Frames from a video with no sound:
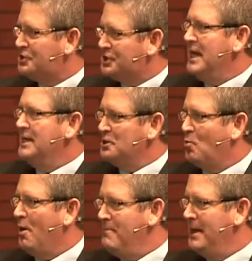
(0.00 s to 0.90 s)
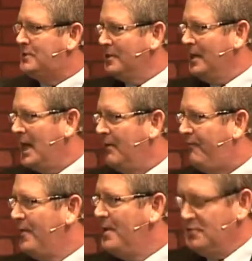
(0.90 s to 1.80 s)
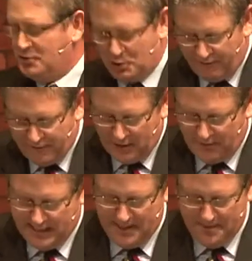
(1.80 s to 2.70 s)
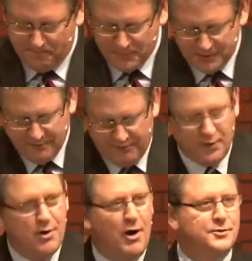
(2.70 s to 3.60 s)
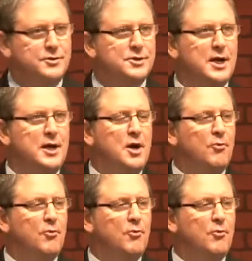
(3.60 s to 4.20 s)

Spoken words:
Sin is what makes life so very difficult.